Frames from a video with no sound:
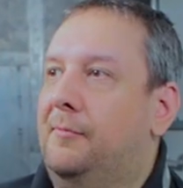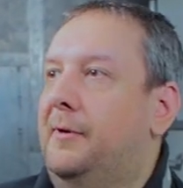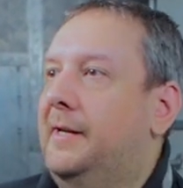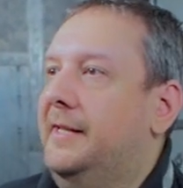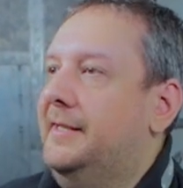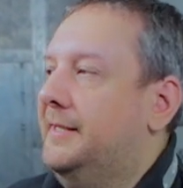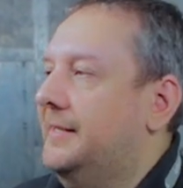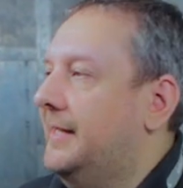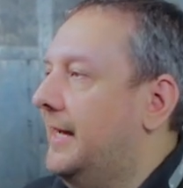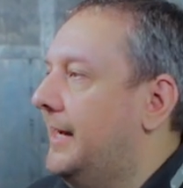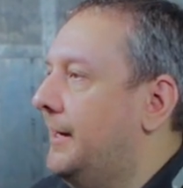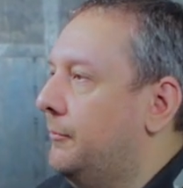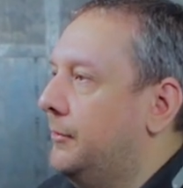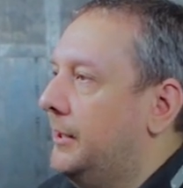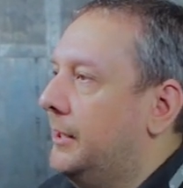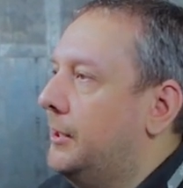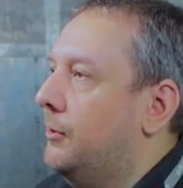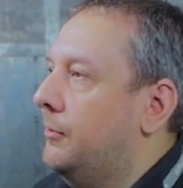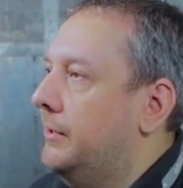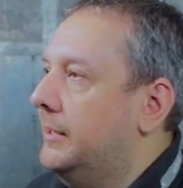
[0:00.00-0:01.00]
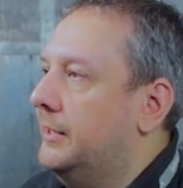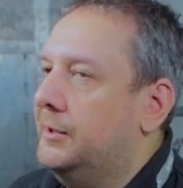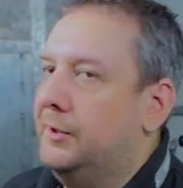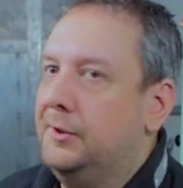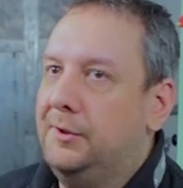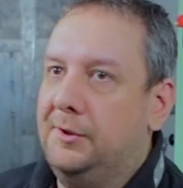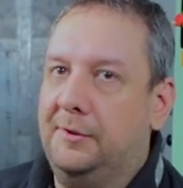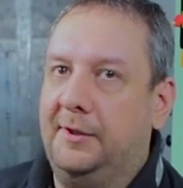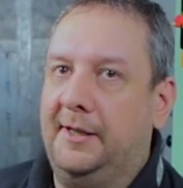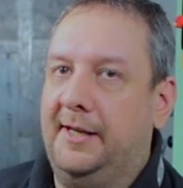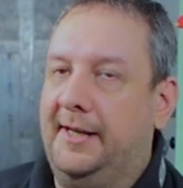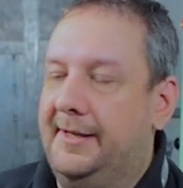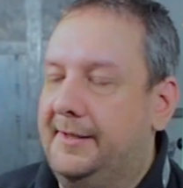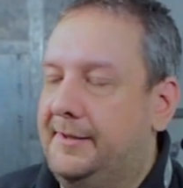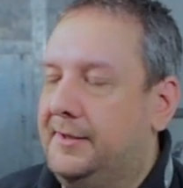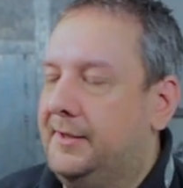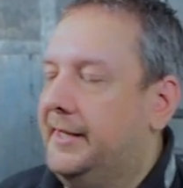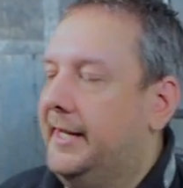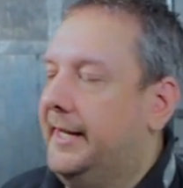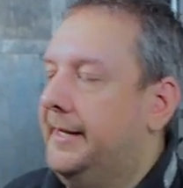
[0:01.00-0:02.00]
what are we going to do here
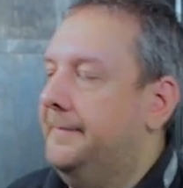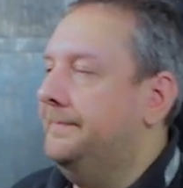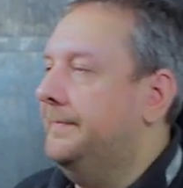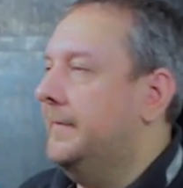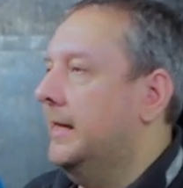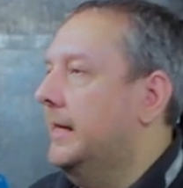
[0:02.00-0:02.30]
today.